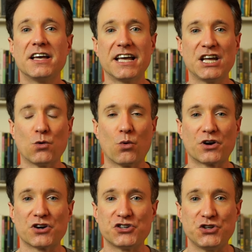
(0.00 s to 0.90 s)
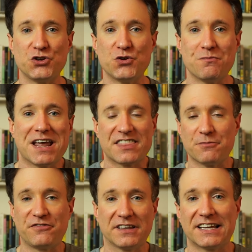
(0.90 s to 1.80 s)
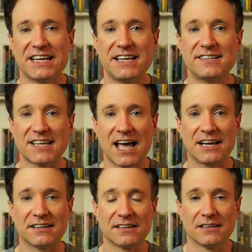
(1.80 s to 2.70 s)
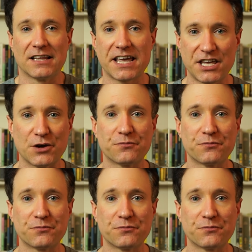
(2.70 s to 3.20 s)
in order to make them feel at ease and like you?